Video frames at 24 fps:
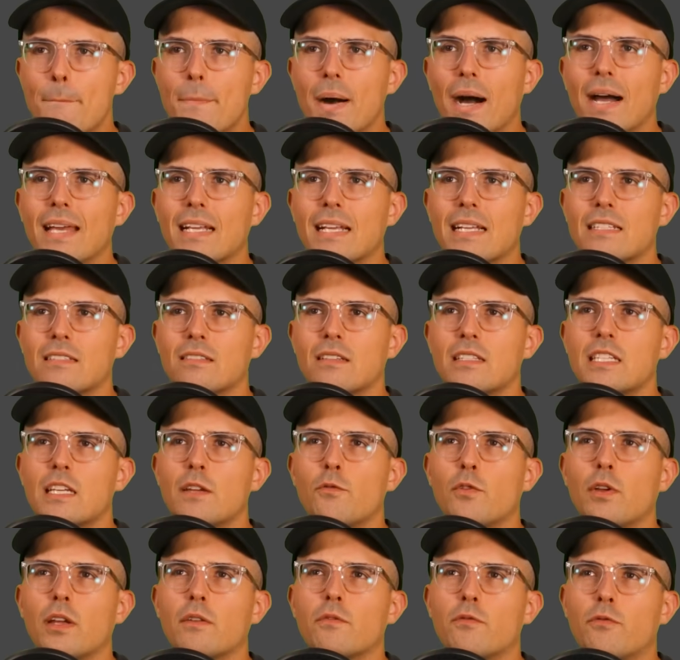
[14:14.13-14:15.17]
bikes? Let's see
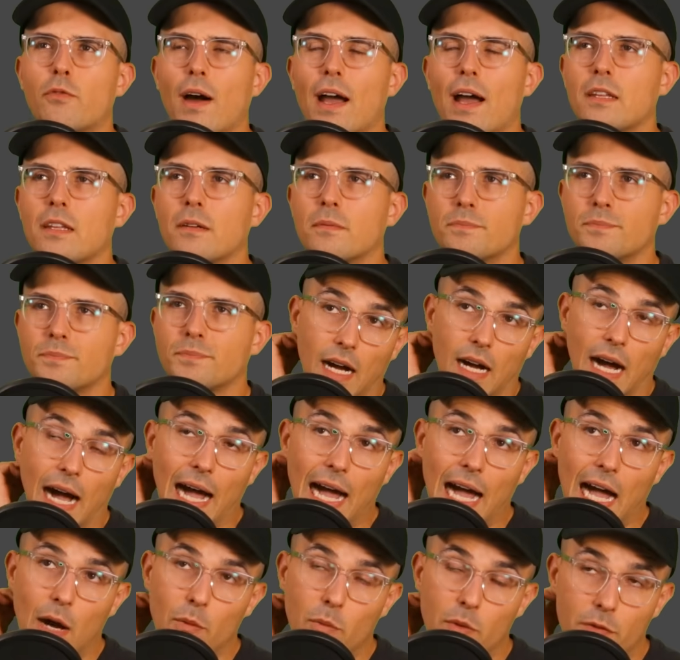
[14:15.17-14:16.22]
if we can find them.
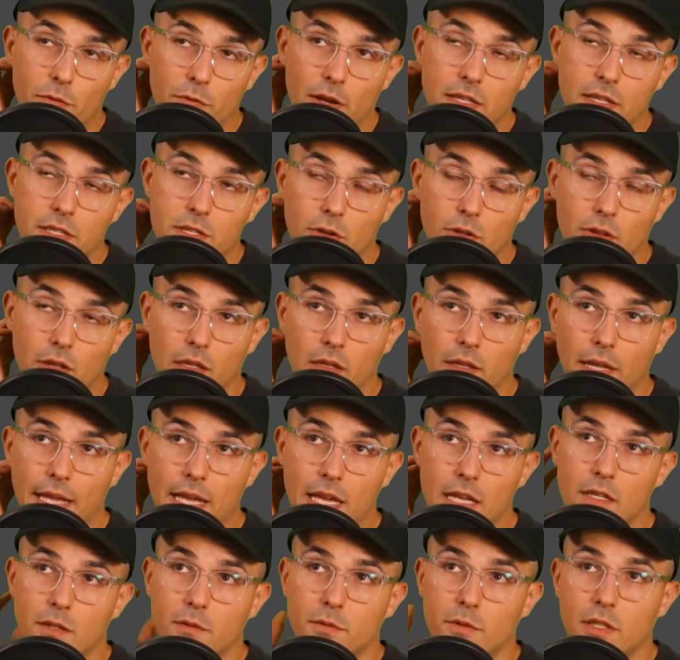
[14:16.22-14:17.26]
We've entered the
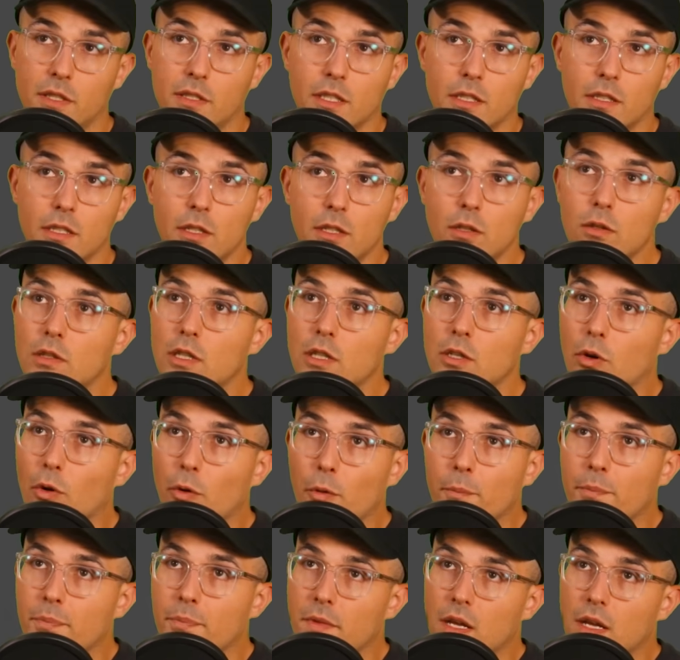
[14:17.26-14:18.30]
land of the
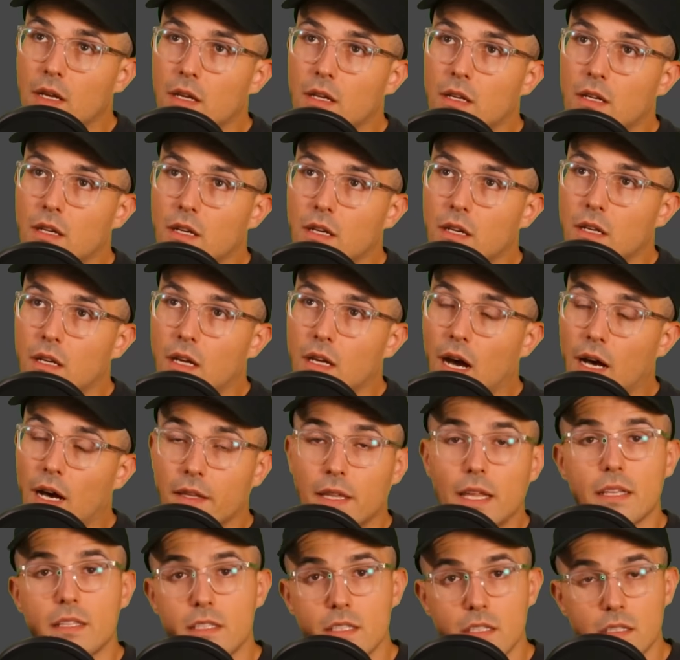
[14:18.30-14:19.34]
Delulu.
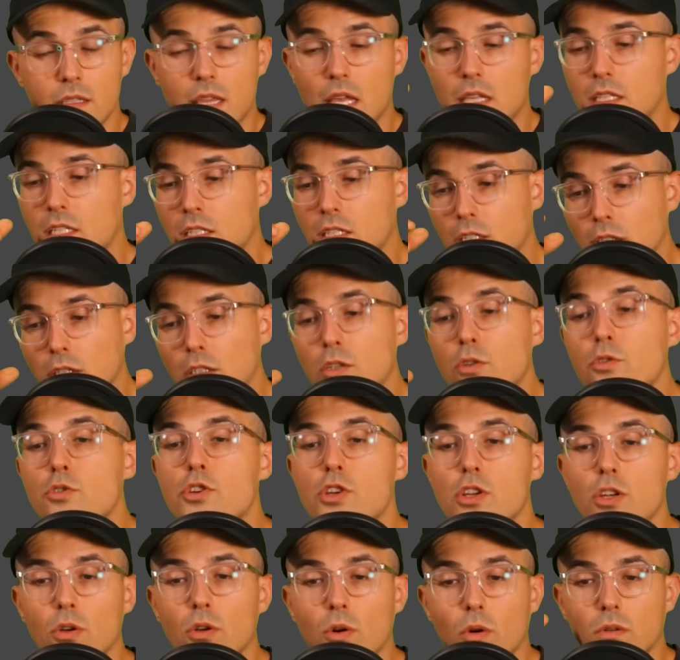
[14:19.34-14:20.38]
That's
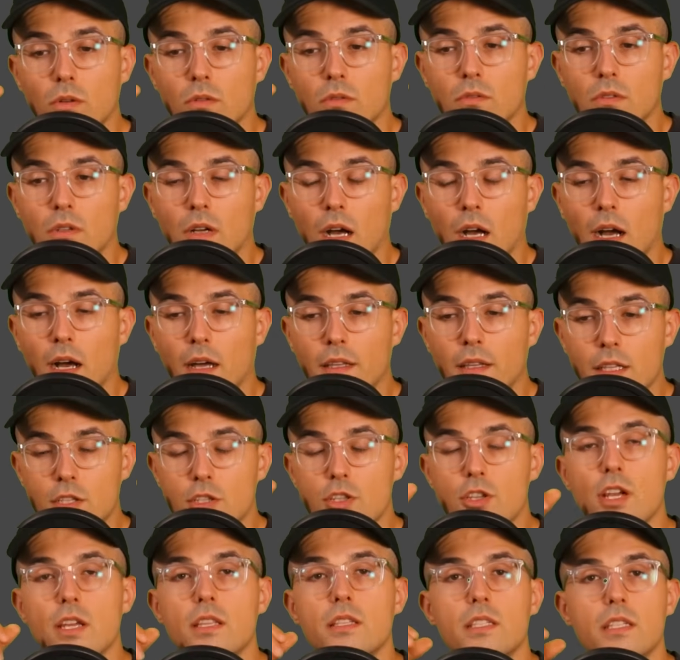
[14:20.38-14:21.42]
delusional. That's
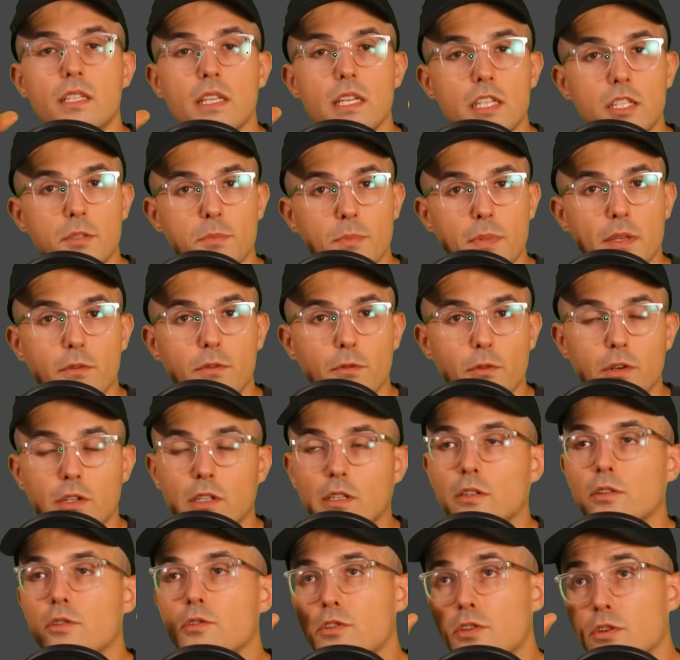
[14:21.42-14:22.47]
Gen Z speak for
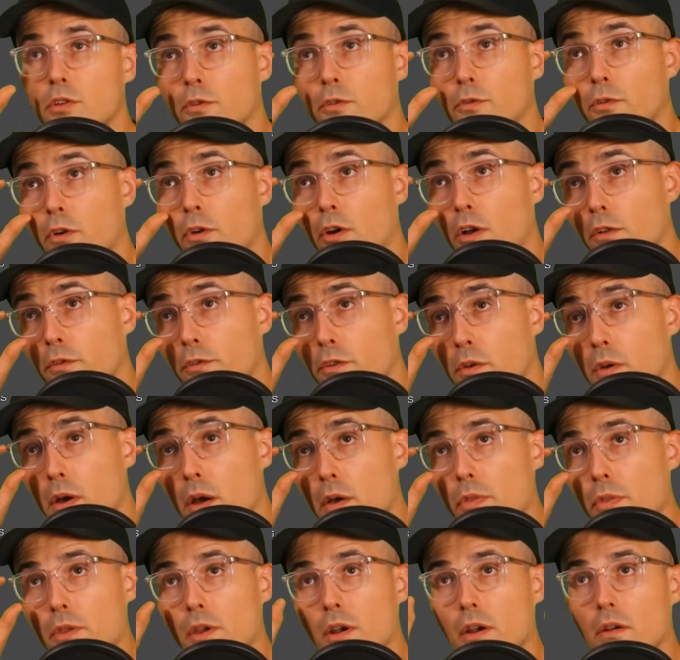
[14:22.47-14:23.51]
delusional for all of you
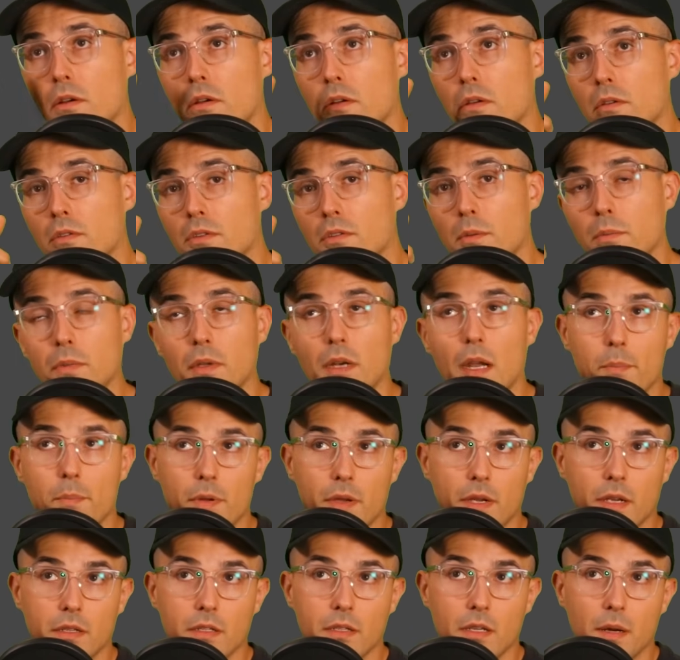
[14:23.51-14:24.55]
out there. Something I
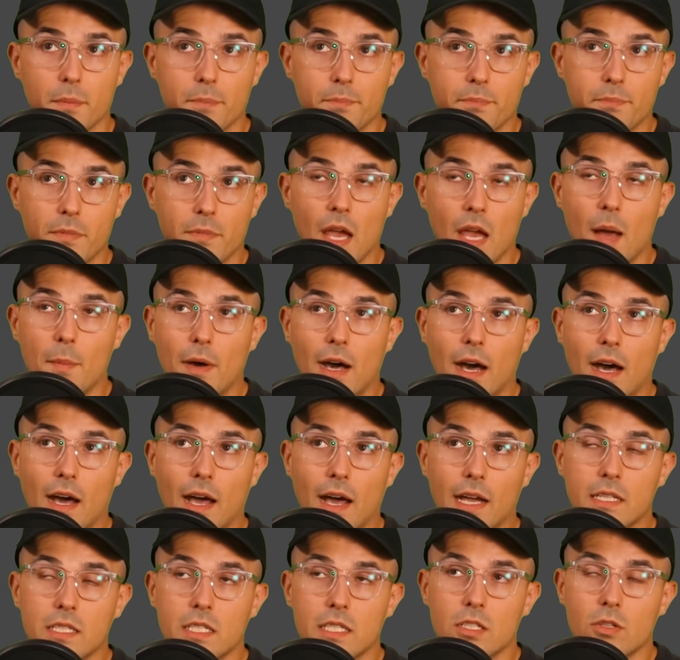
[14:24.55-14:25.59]
picked up.
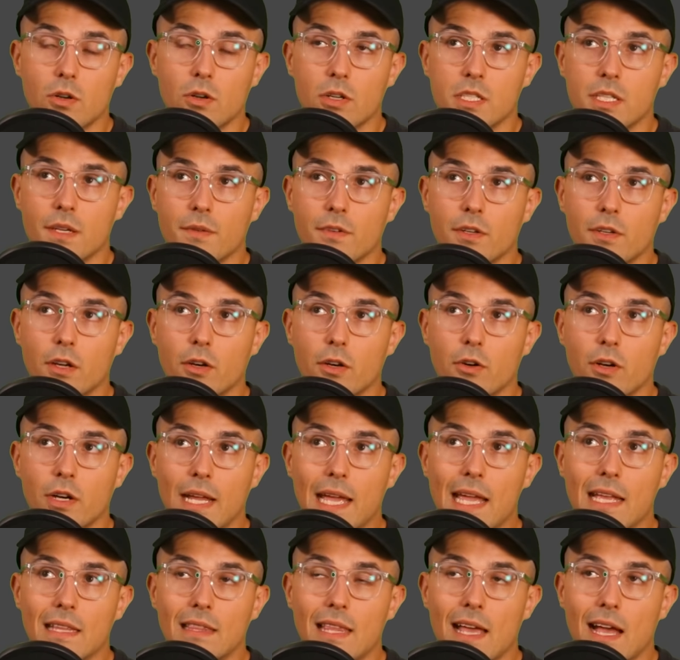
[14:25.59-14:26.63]
Yamaha XSR700,
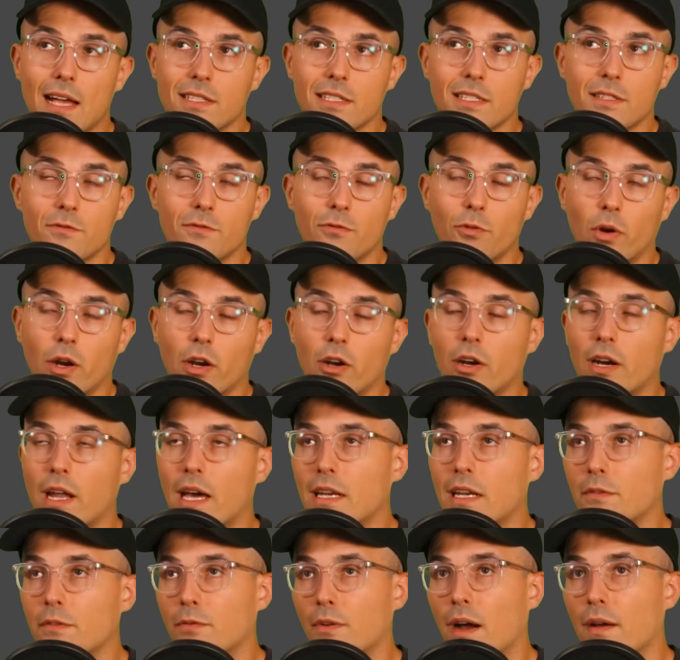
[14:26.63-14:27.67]

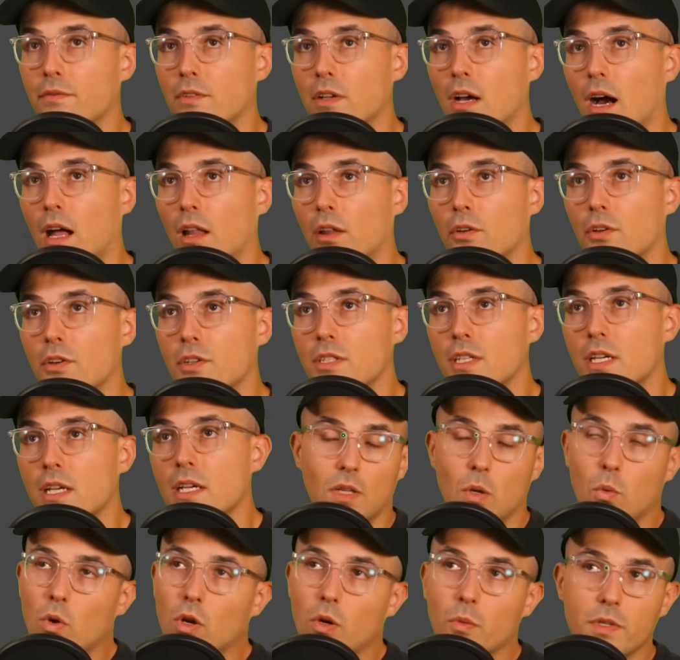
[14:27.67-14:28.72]
$8,495.
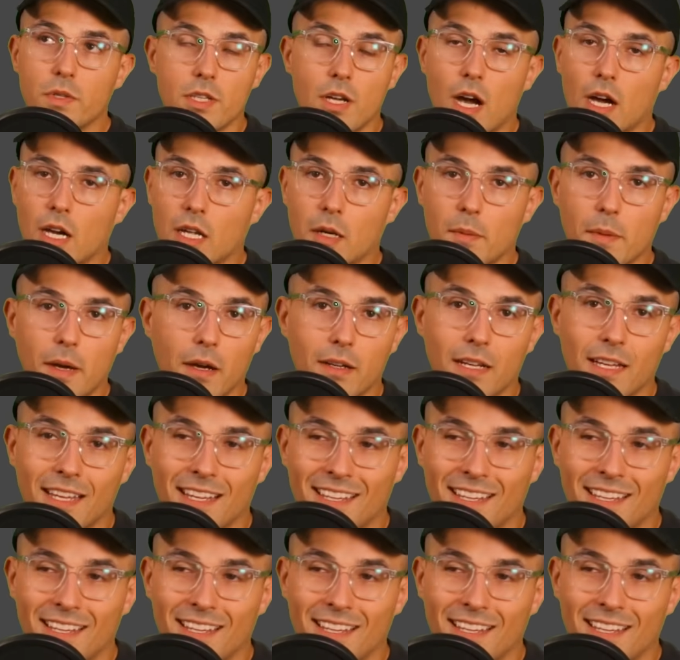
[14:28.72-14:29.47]
What are we talking about?